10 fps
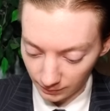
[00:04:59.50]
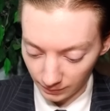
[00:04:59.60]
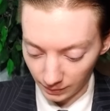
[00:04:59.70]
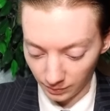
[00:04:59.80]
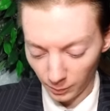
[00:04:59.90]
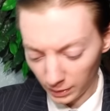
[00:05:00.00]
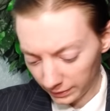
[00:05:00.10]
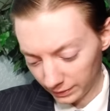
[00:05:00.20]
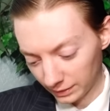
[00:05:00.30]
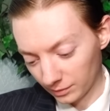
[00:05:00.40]
That's
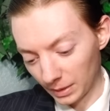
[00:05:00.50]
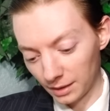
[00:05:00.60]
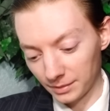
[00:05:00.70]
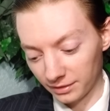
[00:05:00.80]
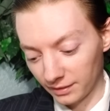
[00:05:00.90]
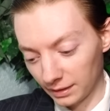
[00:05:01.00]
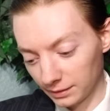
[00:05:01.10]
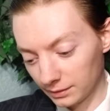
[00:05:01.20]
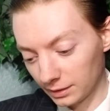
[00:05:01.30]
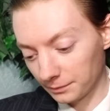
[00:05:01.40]
that's my
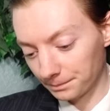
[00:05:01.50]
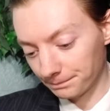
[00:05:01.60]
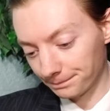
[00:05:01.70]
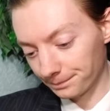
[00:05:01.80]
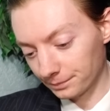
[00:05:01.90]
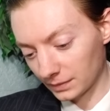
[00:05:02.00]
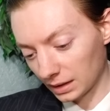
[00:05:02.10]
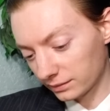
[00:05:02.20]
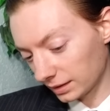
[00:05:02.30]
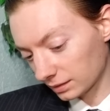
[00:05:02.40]
mistake, you know.
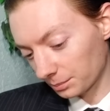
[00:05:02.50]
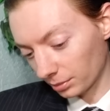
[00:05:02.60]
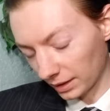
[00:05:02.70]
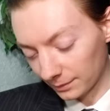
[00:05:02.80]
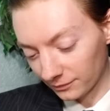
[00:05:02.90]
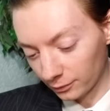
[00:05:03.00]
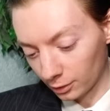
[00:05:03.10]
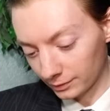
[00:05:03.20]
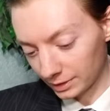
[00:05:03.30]
I take the blame for